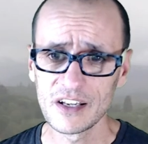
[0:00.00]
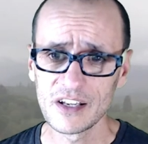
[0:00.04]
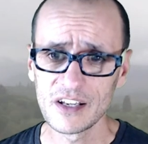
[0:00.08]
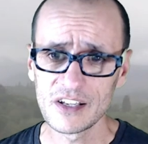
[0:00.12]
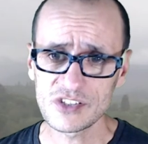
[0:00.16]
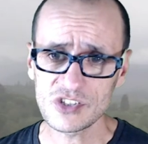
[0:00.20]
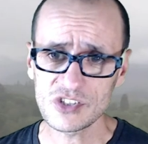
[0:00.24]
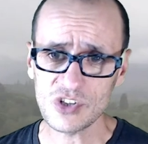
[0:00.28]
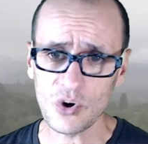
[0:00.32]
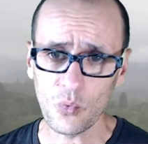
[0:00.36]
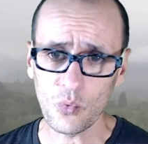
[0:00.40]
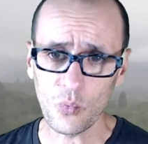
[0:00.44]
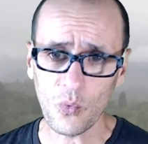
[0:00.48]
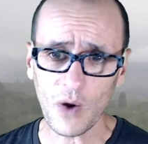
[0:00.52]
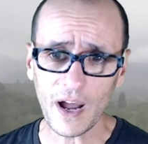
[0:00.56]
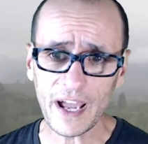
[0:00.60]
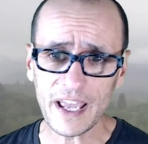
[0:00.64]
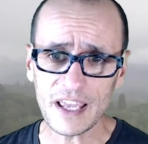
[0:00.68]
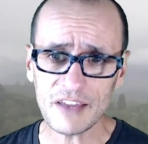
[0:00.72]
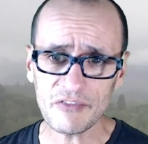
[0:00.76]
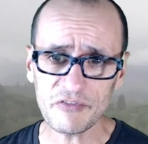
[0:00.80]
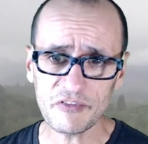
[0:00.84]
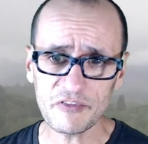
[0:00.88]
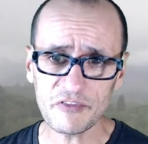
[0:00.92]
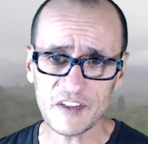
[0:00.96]
So
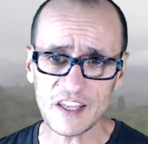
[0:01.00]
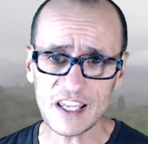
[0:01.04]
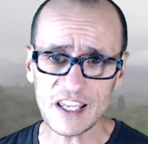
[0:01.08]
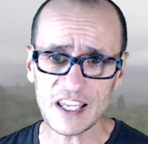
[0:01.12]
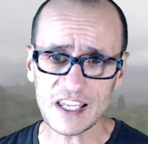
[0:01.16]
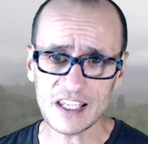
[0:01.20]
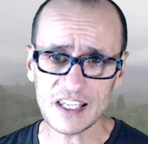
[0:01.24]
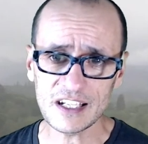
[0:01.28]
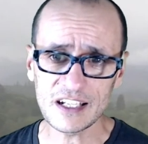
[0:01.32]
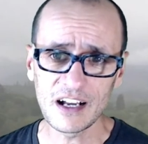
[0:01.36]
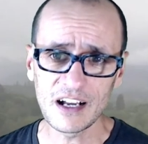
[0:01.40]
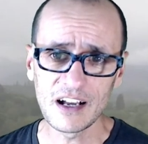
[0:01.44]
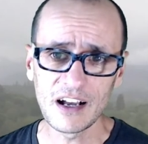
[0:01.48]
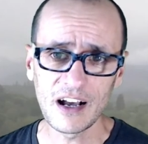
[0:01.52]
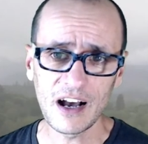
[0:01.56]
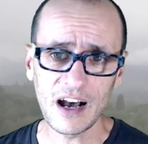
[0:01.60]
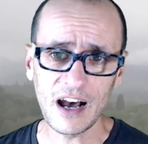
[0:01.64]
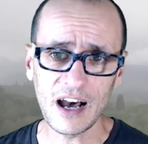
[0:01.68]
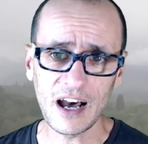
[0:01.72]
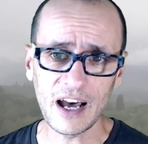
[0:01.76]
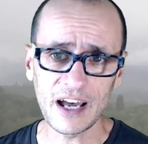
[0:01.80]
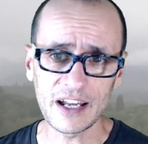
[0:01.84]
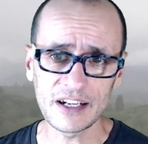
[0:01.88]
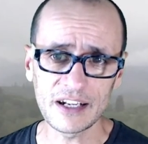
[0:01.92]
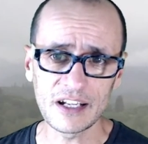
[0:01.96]
why feed
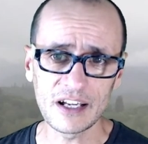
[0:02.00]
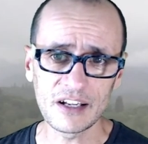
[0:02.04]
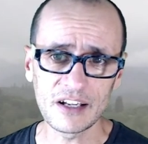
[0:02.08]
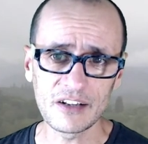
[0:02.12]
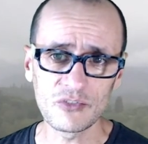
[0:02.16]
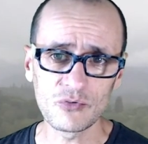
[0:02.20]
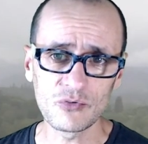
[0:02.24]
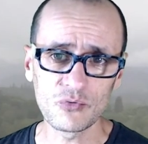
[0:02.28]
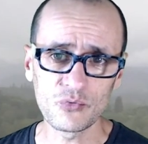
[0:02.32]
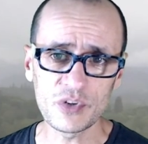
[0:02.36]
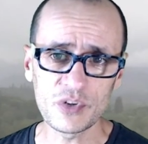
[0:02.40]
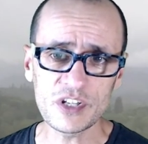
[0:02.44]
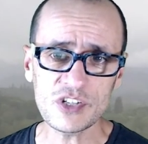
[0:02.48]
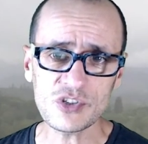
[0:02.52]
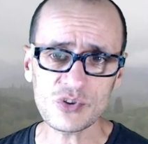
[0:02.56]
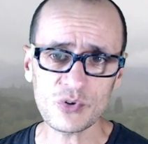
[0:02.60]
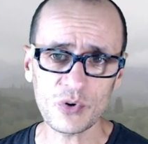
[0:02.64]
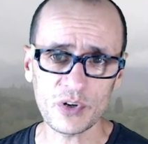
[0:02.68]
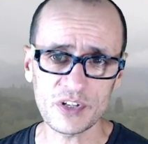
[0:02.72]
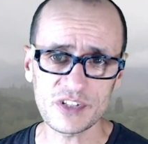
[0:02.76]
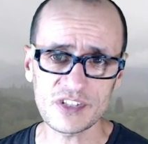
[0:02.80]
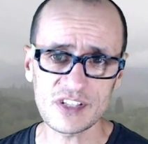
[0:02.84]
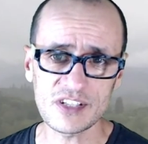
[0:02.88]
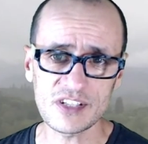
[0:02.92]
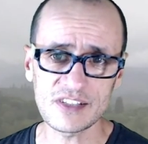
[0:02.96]
on
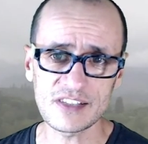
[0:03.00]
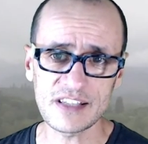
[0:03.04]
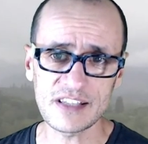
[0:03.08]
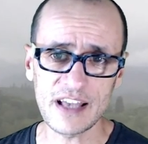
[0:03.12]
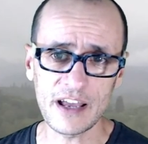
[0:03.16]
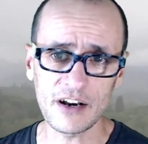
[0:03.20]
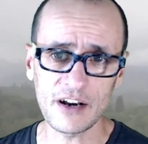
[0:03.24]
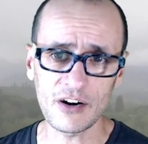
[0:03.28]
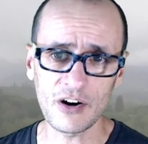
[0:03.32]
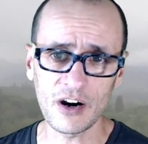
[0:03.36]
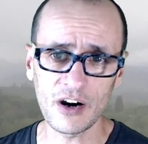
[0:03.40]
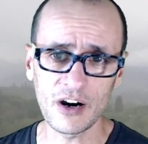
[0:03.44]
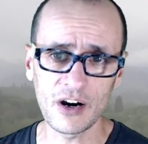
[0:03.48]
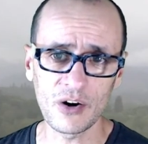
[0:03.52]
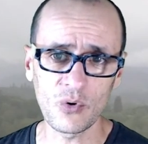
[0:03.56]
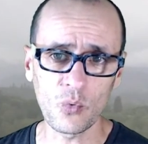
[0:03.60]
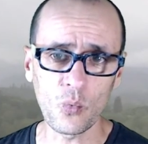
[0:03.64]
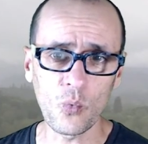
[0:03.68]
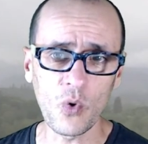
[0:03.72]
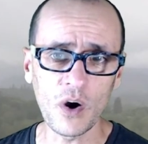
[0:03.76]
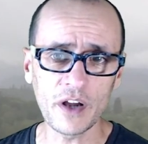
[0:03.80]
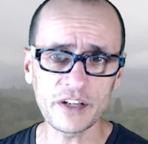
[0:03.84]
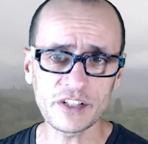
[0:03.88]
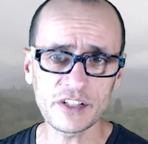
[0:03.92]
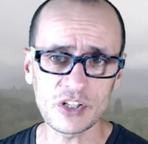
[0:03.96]
resources that are
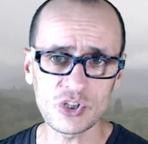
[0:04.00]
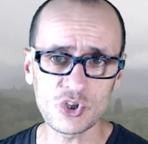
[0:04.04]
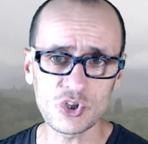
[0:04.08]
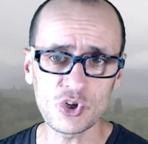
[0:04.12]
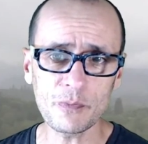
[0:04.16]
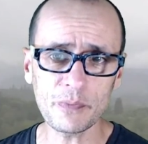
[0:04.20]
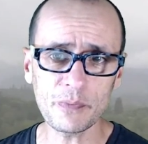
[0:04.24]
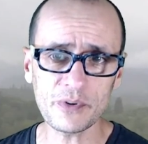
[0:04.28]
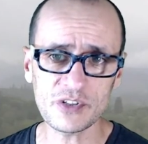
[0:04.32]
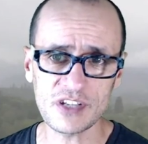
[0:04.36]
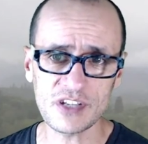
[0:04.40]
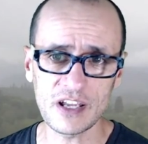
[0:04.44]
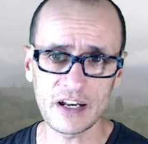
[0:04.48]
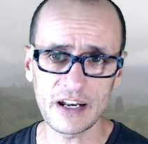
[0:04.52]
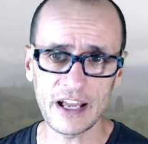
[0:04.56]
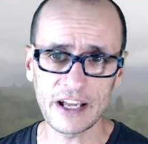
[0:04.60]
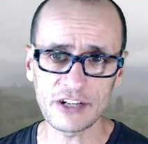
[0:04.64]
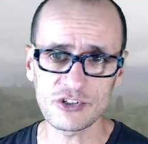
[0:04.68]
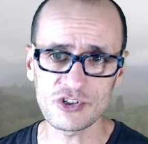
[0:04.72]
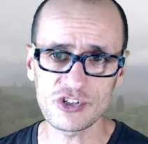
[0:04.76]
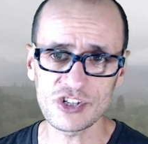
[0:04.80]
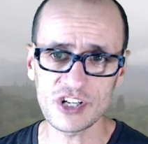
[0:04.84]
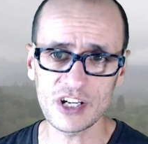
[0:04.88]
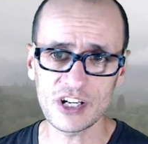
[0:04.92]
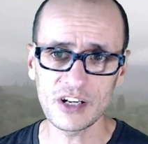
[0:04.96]
1 to 2%
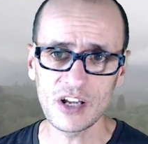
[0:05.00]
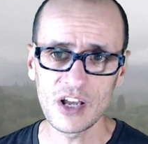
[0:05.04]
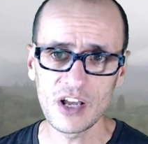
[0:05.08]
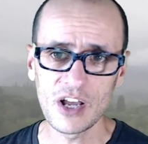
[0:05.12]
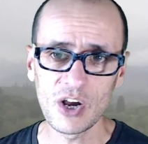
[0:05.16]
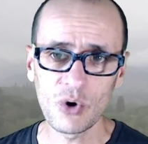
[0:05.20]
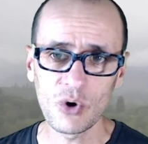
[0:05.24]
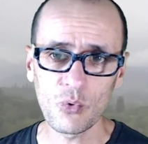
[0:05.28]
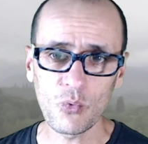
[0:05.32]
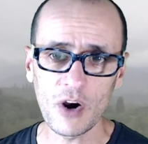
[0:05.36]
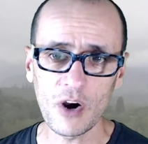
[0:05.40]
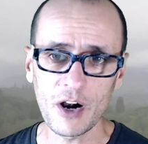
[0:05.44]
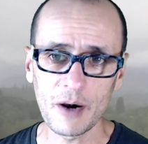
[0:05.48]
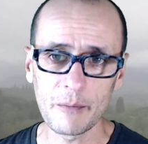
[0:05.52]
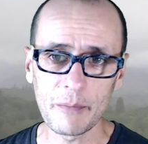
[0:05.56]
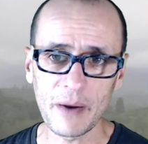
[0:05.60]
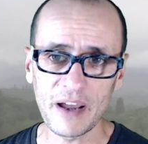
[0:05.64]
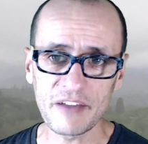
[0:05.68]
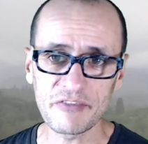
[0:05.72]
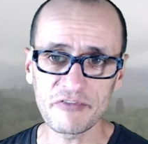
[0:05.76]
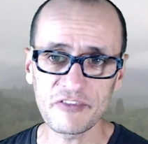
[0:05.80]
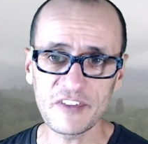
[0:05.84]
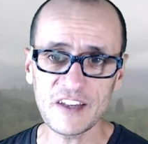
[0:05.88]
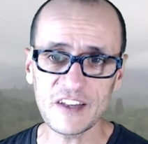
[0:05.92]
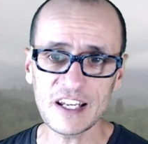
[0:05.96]
nitrogen where by
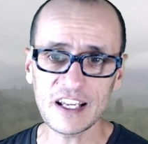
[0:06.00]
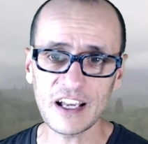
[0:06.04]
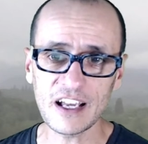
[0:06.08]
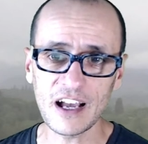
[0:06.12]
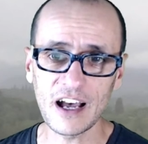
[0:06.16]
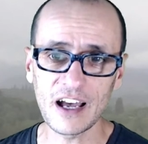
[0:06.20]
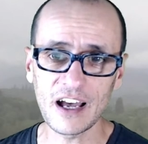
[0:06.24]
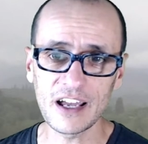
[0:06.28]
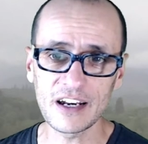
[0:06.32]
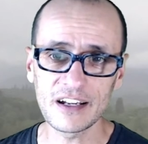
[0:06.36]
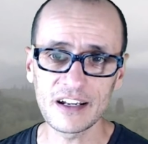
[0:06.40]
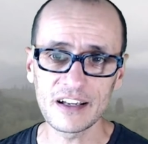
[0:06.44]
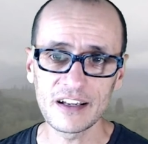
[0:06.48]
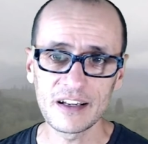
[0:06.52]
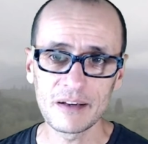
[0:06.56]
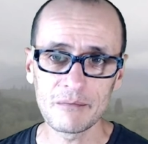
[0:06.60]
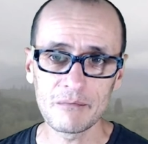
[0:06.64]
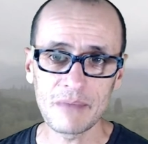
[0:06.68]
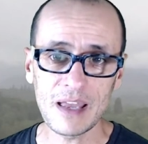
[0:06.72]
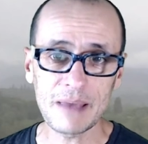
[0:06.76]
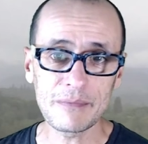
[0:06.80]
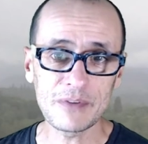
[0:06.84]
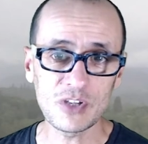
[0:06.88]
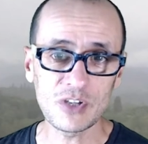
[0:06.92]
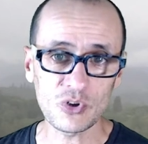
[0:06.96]
feeding on
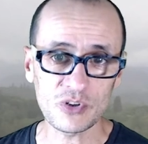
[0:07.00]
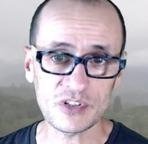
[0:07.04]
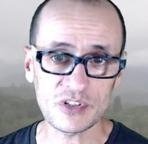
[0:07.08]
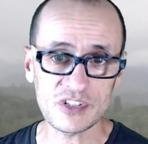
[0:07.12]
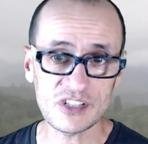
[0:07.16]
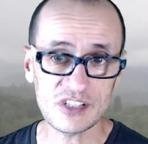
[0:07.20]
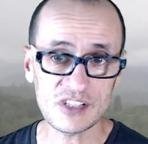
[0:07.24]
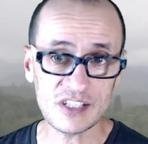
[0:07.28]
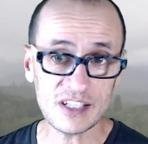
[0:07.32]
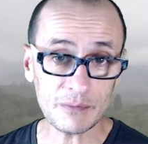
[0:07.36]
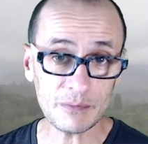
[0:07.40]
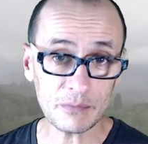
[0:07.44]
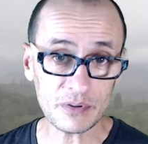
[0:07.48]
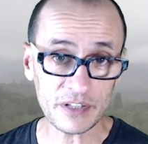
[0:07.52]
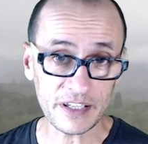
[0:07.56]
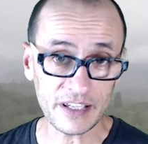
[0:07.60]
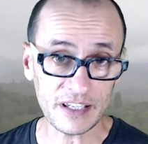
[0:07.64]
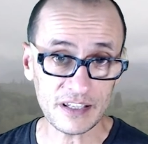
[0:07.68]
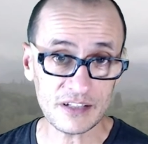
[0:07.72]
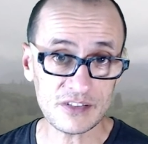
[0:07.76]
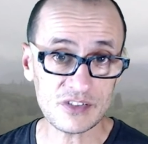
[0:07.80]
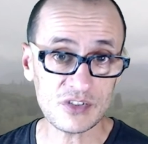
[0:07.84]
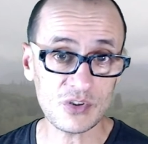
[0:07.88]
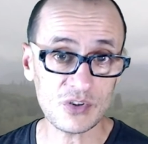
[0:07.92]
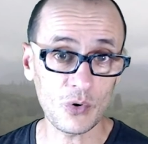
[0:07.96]
maybe your
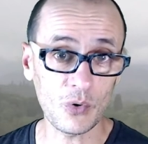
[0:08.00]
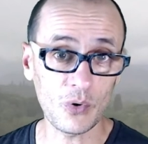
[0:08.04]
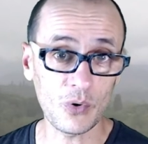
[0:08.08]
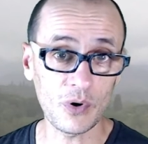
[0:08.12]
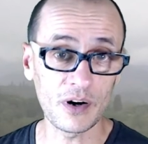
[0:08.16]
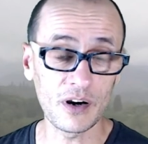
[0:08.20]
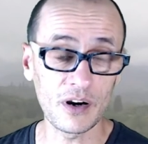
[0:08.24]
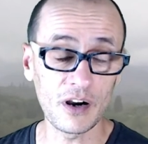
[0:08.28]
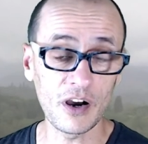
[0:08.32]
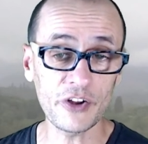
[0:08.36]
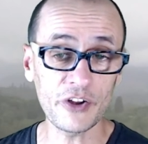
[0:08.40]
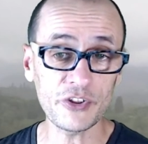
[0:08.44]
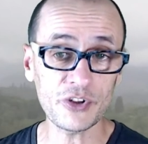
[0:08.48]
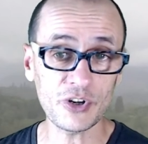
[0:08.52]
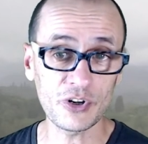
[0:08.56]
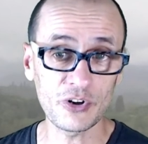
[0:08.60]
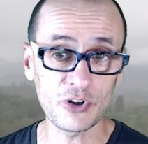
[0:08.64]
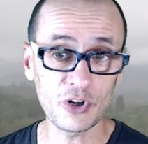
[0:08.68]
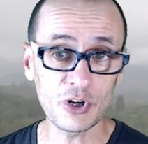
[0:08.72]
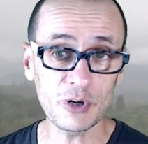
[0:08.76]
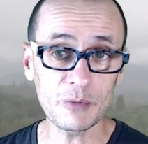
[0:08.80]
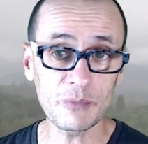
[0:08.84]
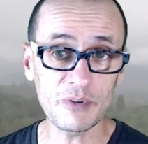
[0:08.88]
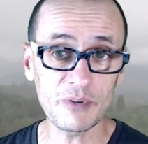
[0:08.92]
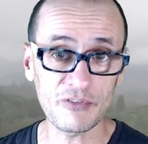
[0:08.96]
siblings or other
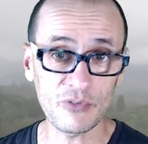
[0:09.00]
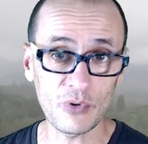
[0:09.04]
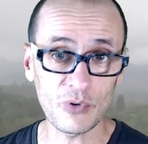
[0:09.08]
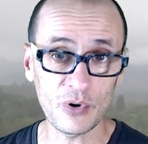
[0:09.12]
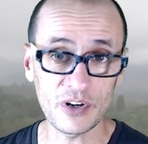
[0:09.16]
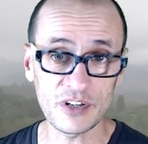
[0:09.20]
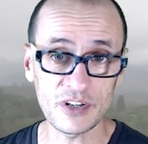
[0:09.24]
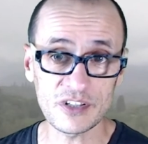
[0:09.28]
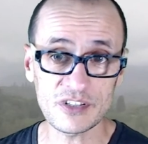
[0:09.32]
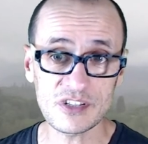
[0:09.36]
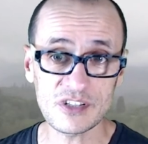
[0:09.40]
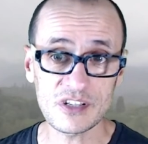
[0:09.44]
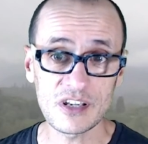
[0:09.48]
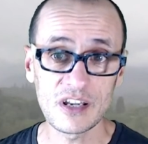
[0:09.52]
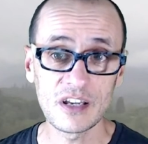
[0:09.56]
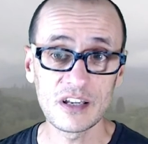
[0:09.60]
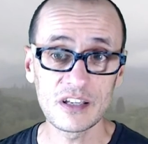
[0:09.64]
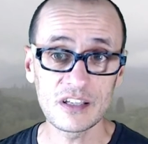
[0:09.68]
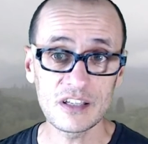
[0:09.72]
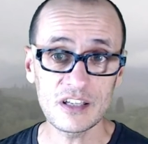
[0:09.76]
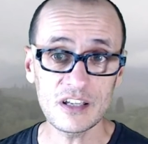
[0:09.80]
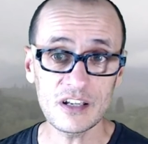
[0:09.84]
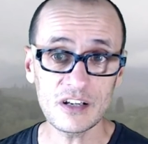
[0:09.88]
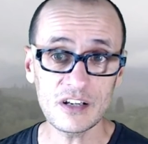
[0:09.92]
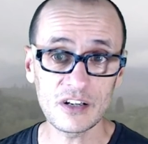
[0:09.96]
herbivores
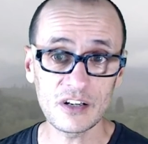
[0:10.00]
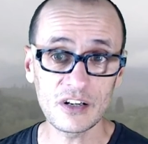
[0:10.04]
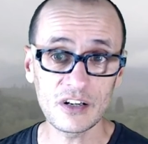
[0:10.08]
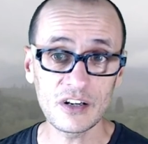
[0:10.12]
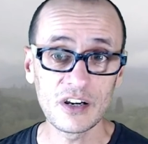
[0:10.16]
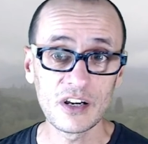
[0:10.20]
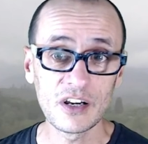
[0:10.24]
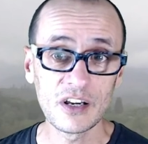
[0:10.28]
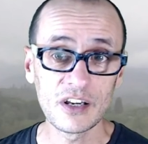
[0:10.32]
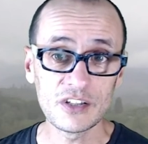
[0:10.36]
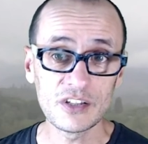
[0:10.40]
here,